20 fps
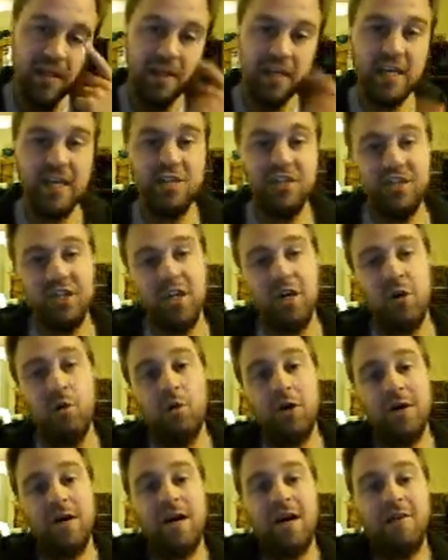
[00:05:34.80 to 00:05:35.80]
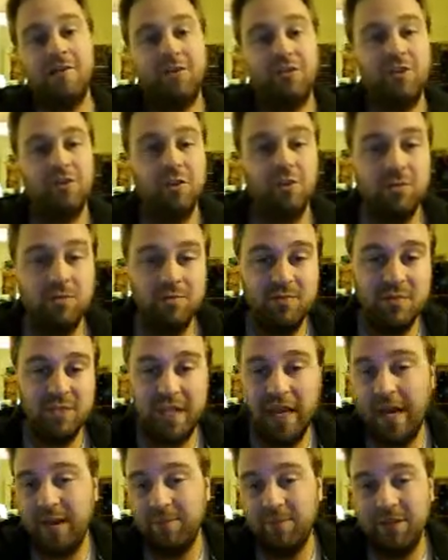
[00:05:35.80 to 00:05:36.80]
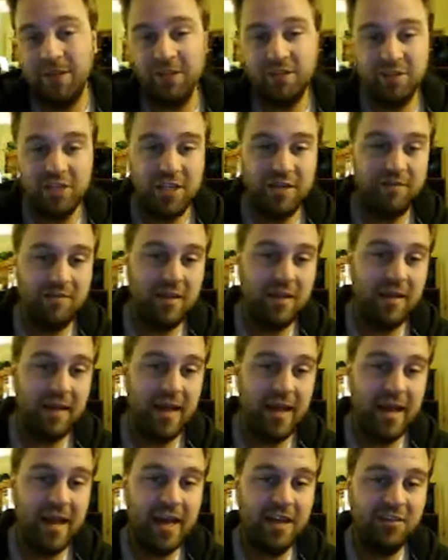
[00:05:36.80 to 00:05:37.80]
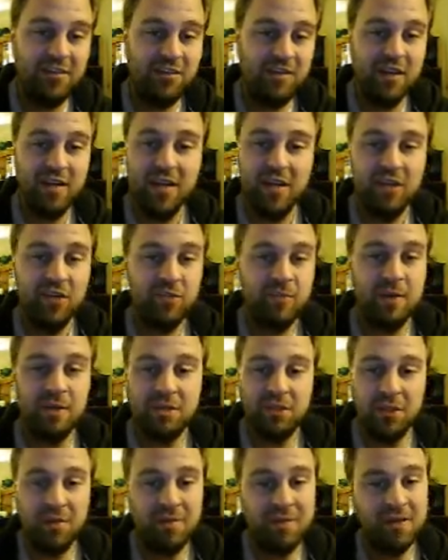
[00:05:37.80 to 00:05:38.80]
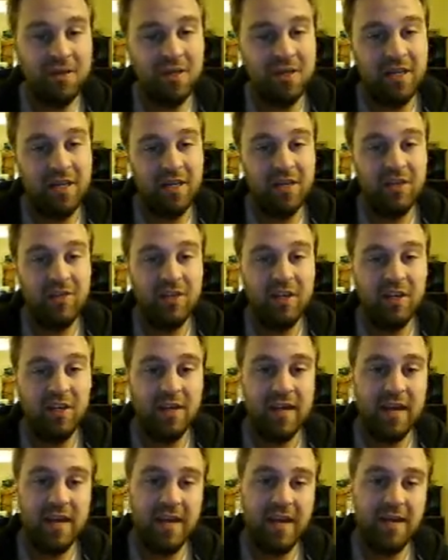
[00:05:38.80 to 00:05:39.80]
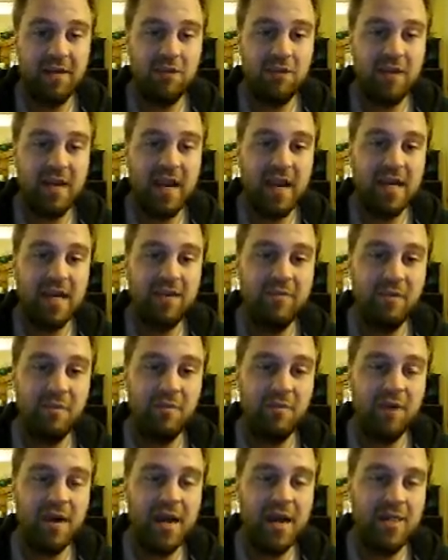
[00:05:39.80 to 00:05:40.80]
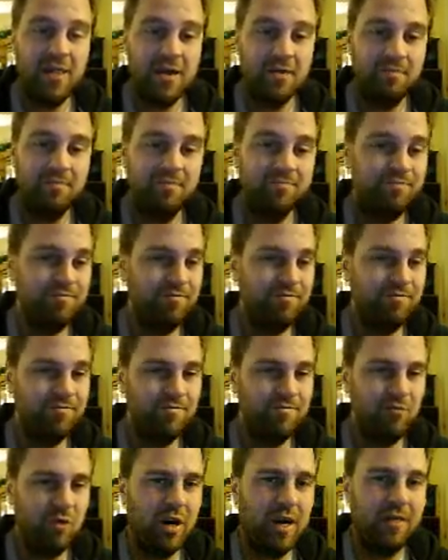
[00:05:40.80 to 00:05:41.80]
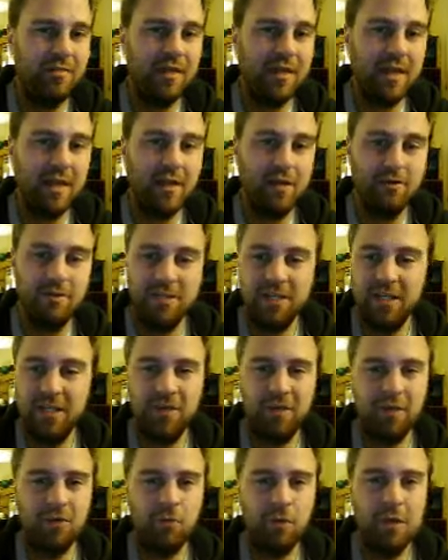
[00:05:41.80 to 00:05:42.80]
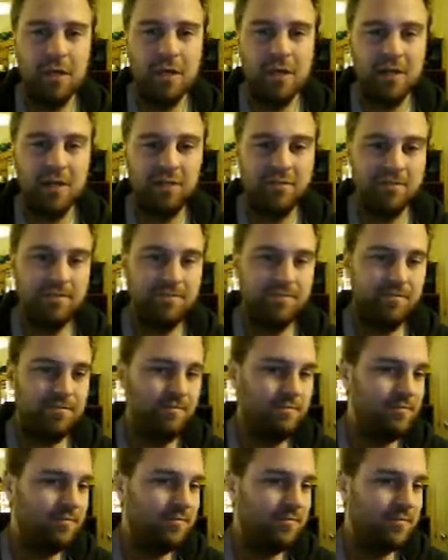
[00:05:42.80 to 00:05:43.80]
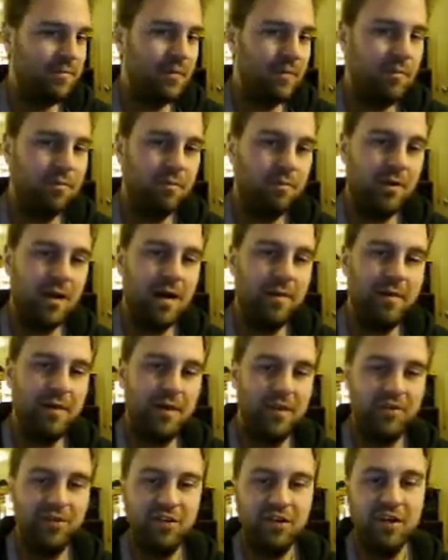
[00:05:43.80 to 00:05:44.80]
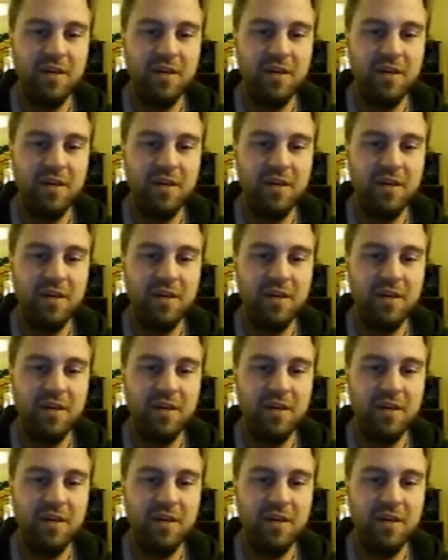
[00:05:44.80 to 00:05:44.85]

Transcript: Each orc officer, captain, and chieftain has special abilities, and you can't even brand them right off the get-go until they're weak enough. Problem is,